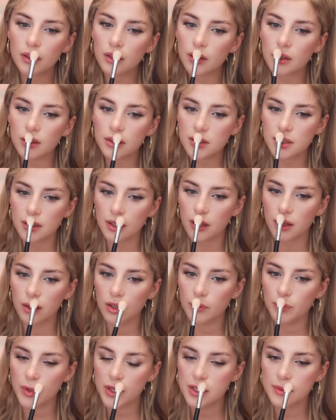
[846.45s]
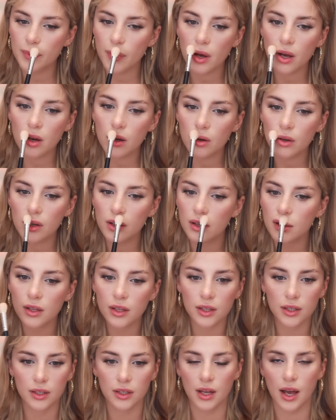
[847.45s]
A little to the Cupid's bow.
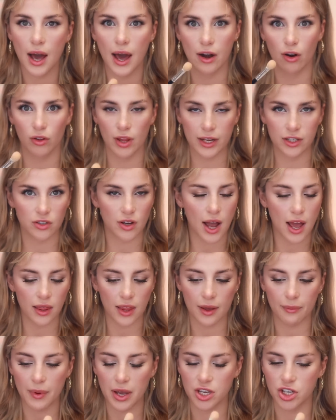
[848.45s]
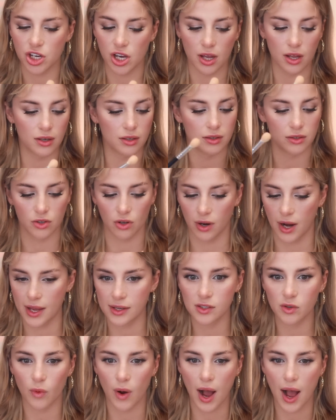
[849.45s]
I don't like to highlight my chin, don't
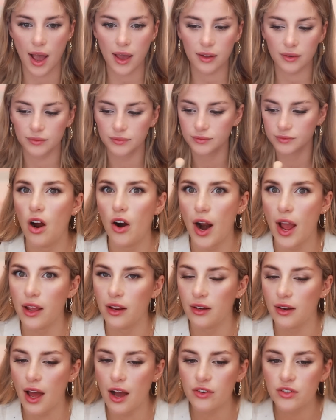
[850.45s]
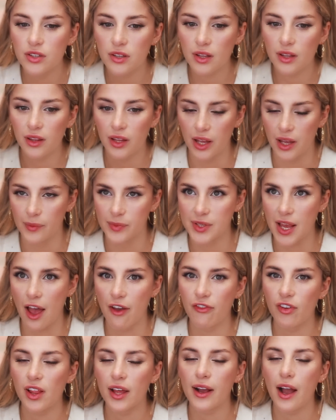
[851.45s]
ask why. All right, now to the lips.
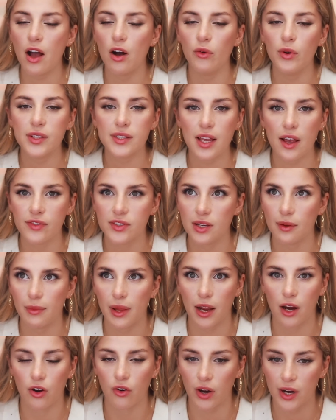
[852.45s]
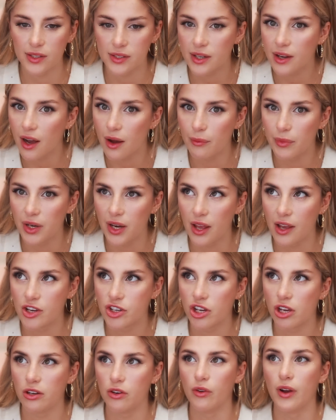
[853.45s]
I feel like I always have some like crazy
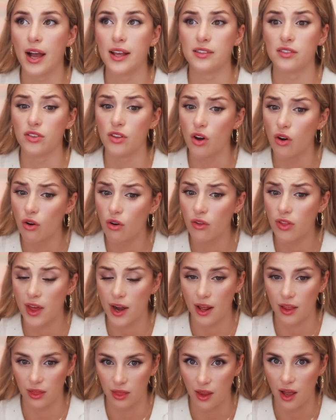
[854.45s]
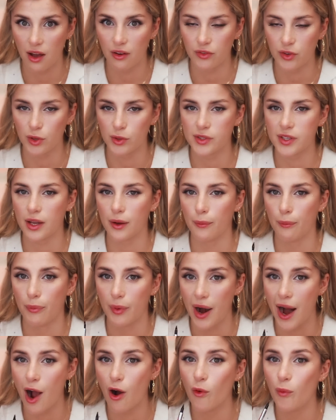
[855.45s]
combination. You guys know that I love using
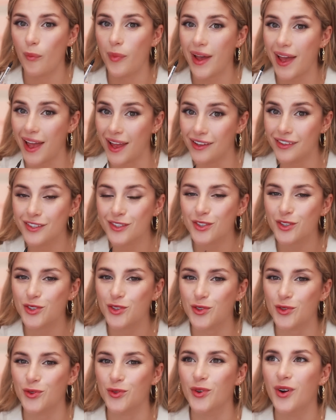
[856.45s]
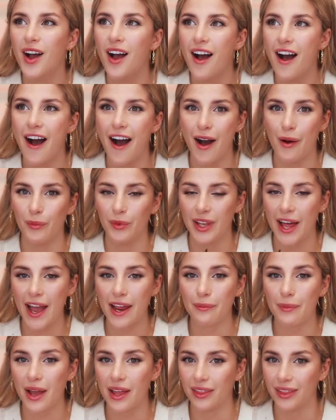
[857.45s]
brow pens to
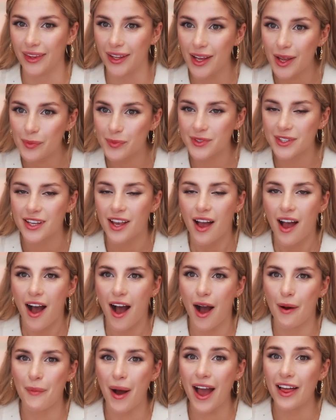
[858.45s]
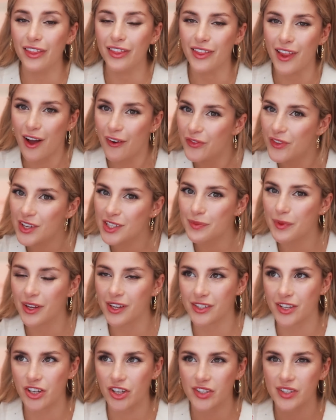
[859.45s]
line my lips. I love this
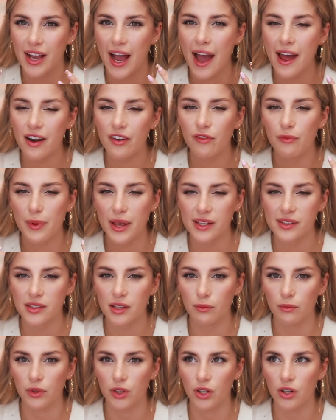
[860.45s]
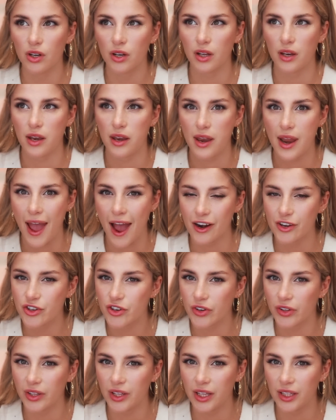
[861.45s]
because it just kind of makes them look
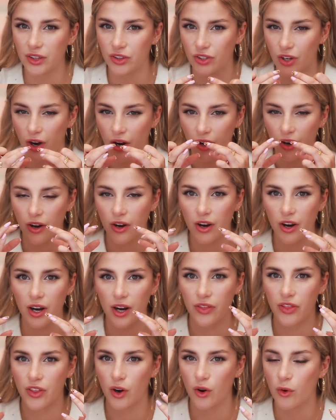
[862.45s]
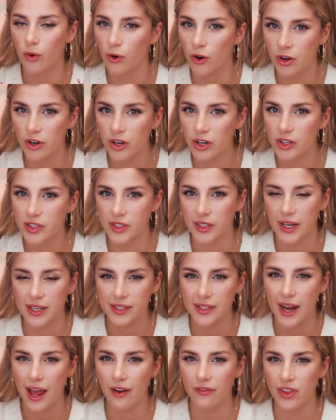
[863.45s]
naturally darker at the corners. It
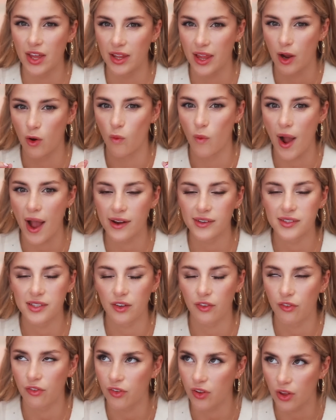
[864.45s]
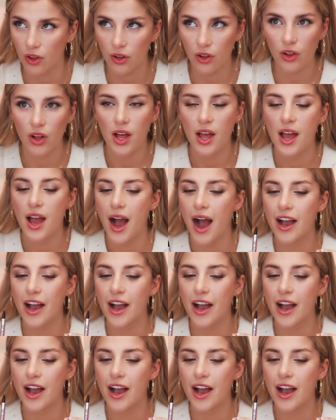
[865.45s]
doesn't have that like waxy feel.